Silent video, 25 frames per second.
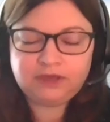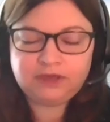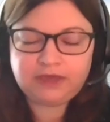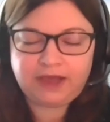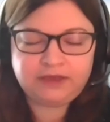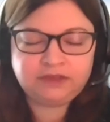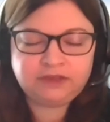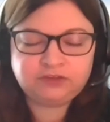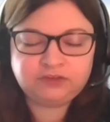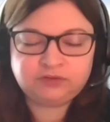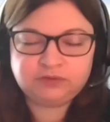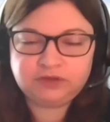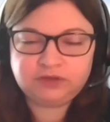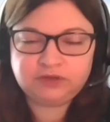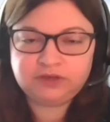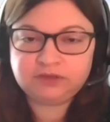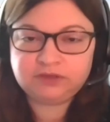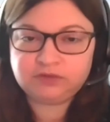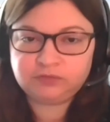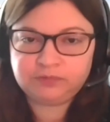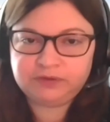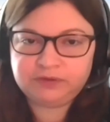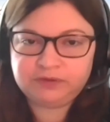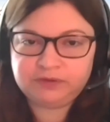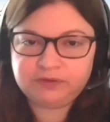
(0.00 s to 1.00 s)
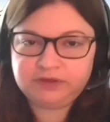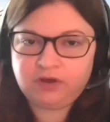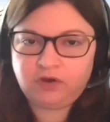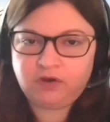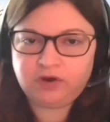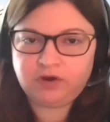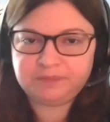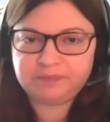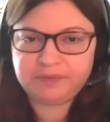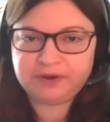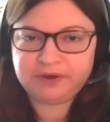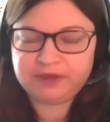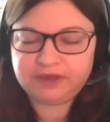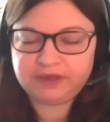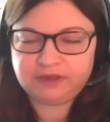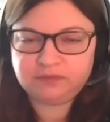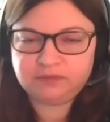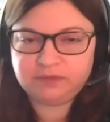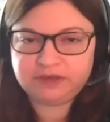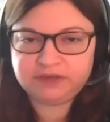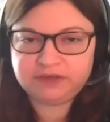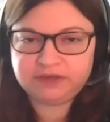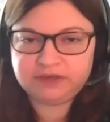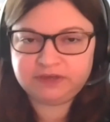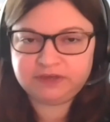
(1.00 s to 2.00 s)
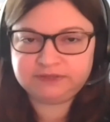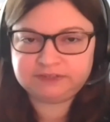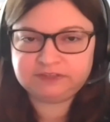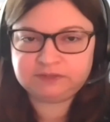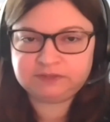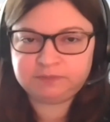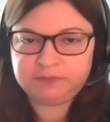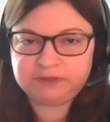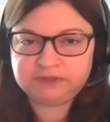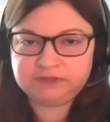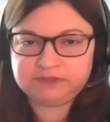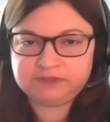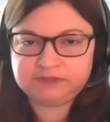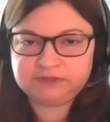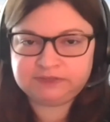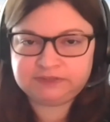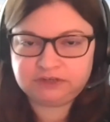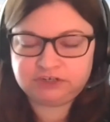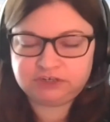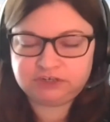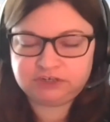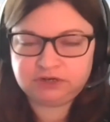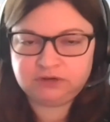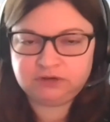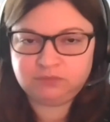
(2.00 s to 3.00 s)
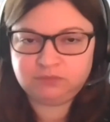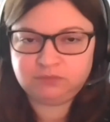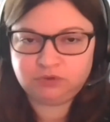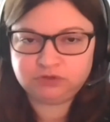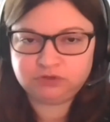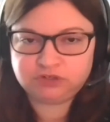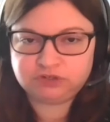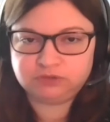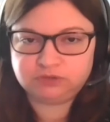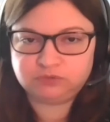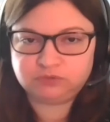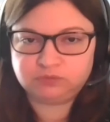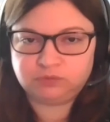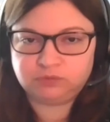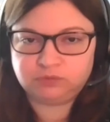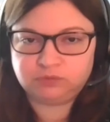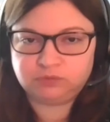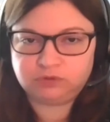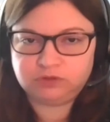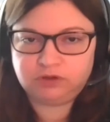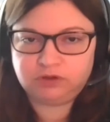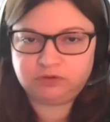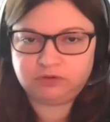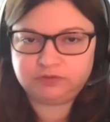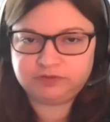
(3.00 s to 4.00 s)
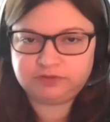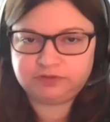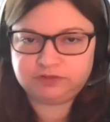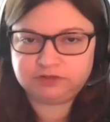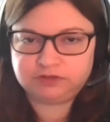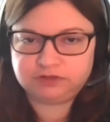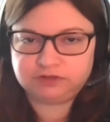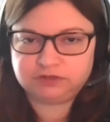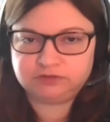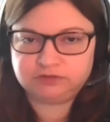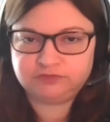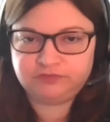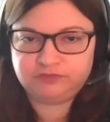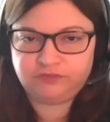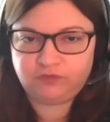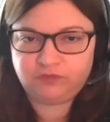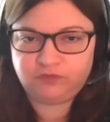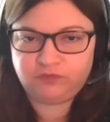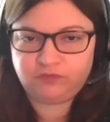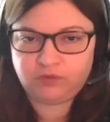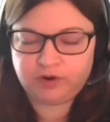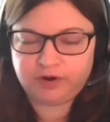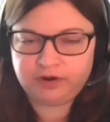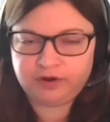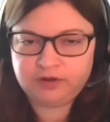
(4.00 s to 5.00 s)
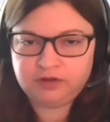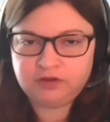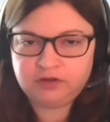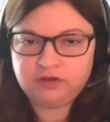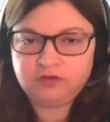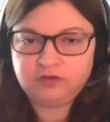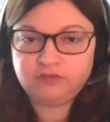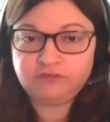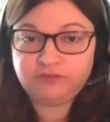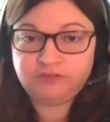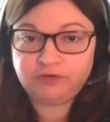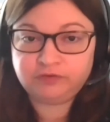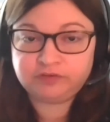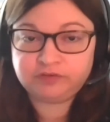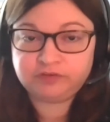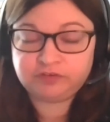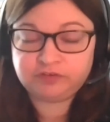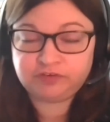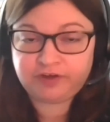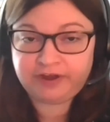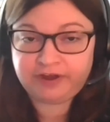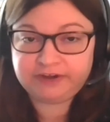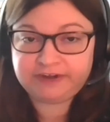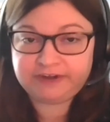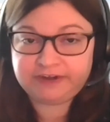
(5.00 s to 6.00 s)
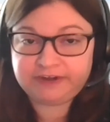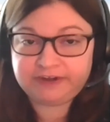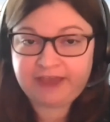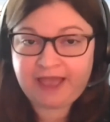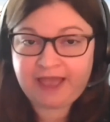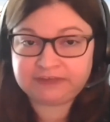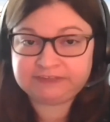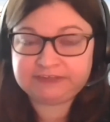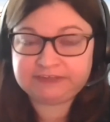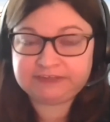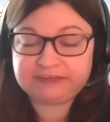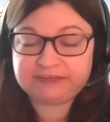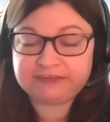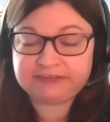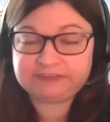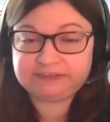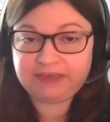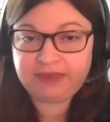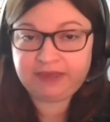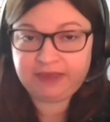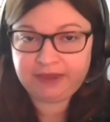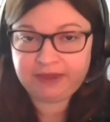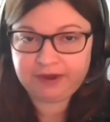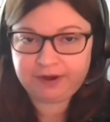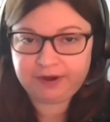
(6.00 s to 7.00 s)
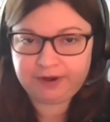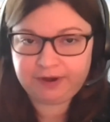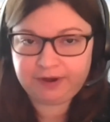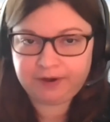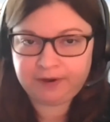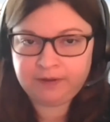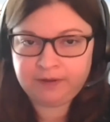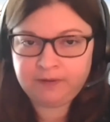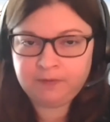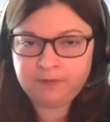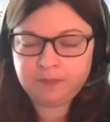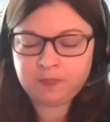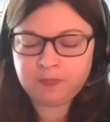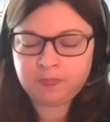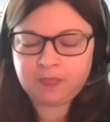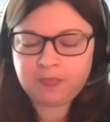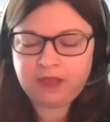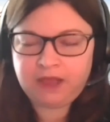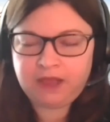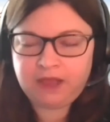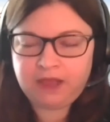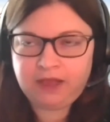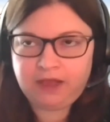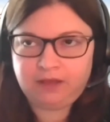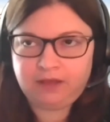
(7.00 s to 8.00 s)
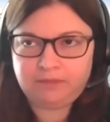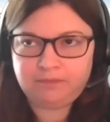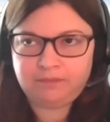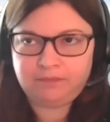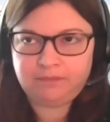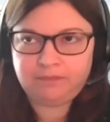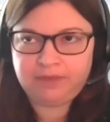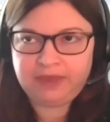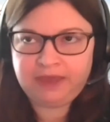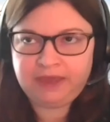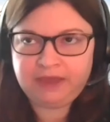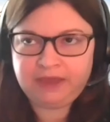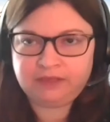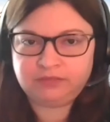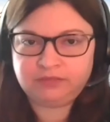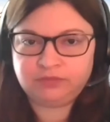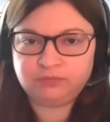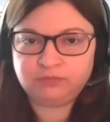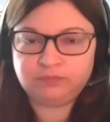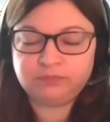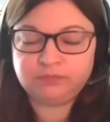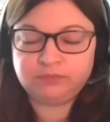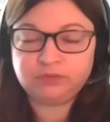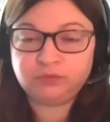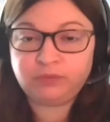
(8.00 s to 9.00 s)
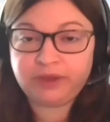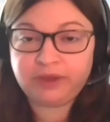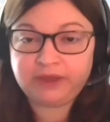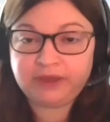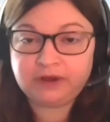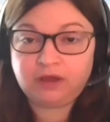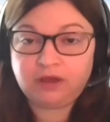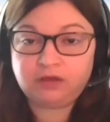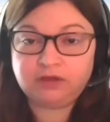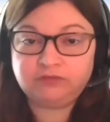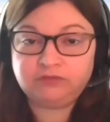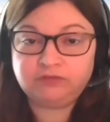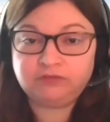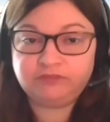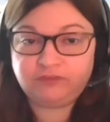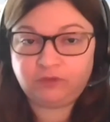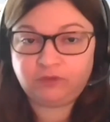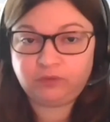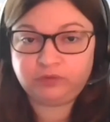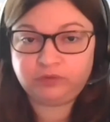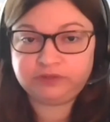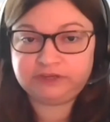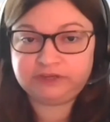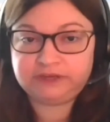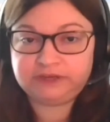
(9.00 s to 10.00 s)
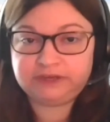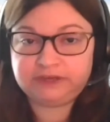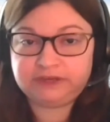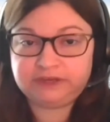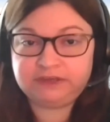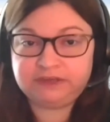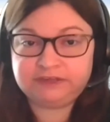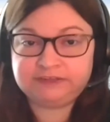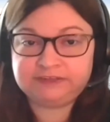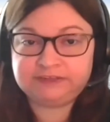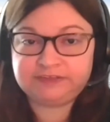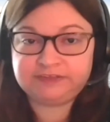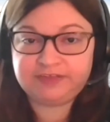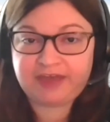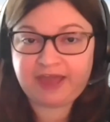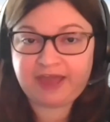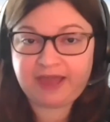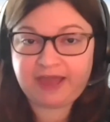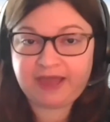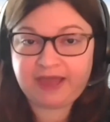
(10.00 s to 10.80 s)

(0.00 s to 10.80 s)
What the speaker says: it's really heartbreaking because it's been such an emotional roller coaster for folks trying to access care. And the way it all unfolded is that